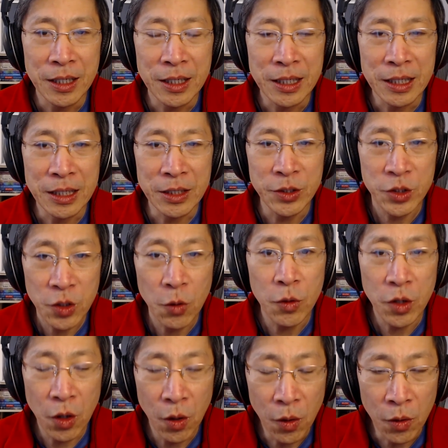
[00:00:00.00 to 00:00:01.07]
is so
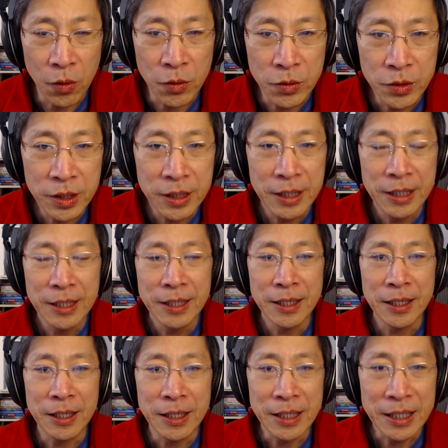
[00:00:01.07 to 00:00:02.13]
cold,
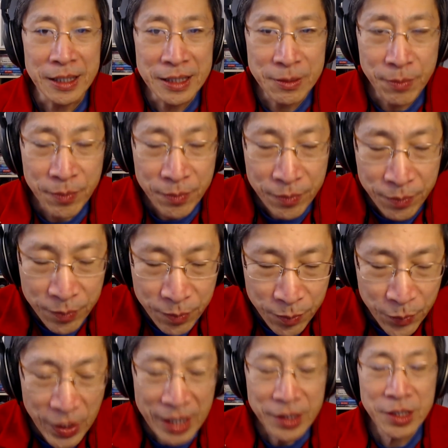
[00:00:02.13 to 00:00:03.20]
it's
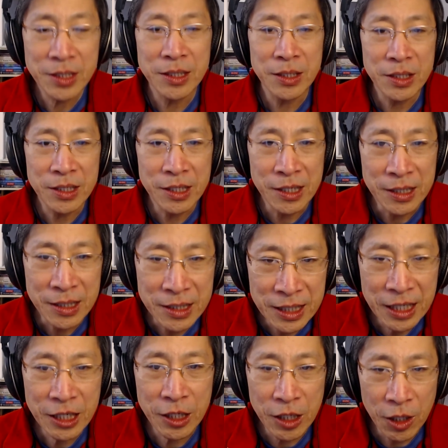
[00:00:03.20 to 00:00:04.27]
best to
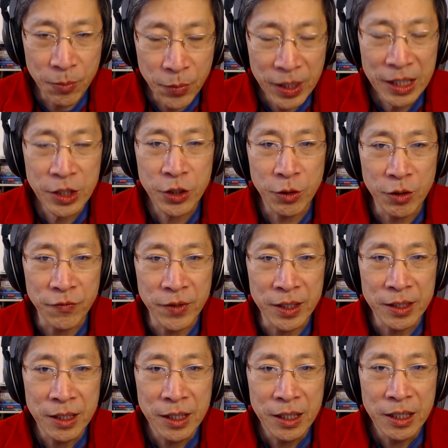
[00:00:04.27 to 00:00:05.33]
take a picture of
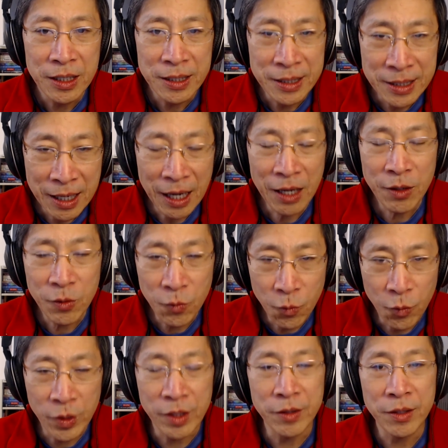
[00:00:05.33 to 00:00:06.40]
it not
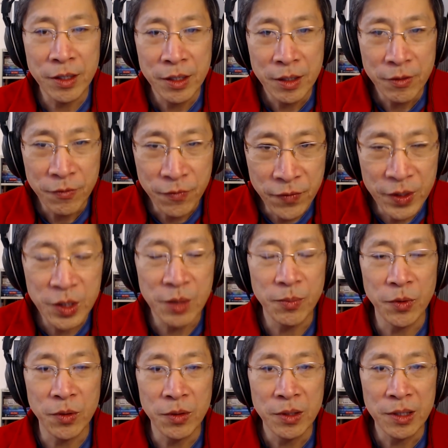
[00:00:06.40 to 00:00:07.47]
with
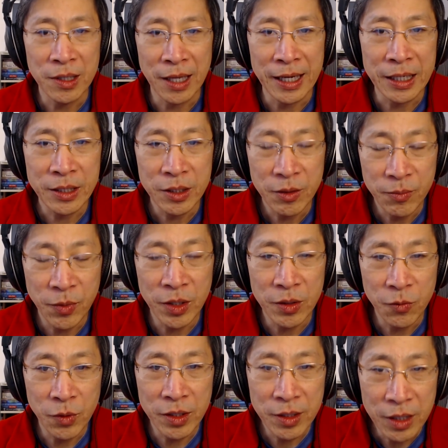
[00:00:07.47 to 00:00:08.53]
visible light, but
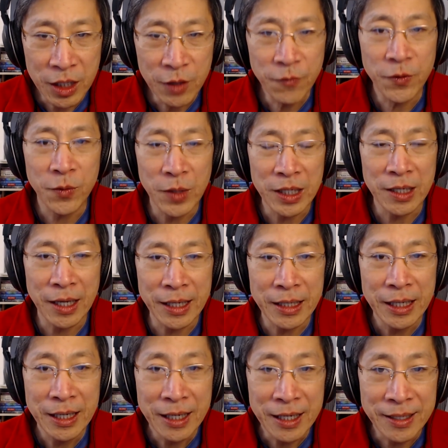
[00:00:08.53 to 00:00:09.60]
with infrared light.
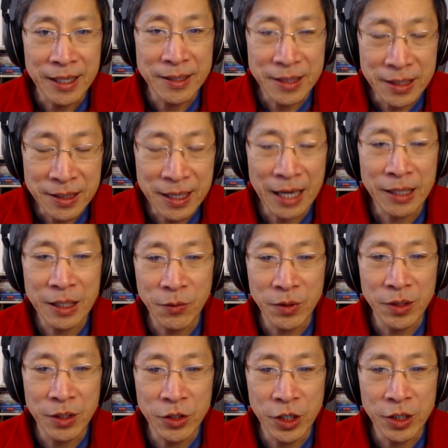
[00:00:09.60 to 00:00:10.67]
And that's exactly what
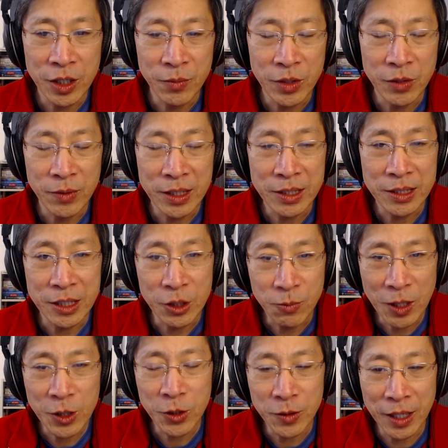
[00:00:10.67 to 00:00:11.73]
the JWST
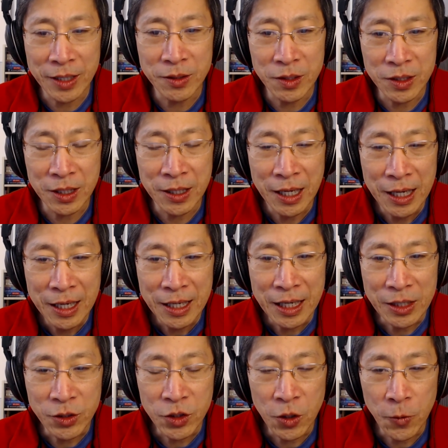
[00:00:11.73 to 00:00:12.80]
specializes in.
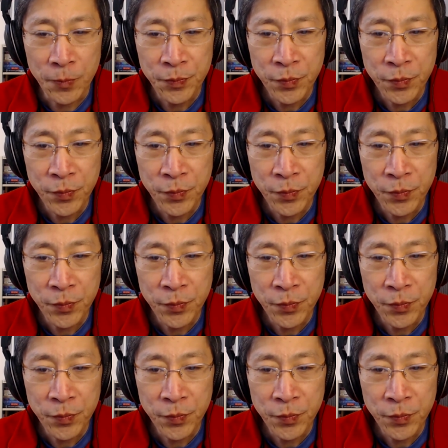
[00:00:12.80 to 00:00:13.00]
And so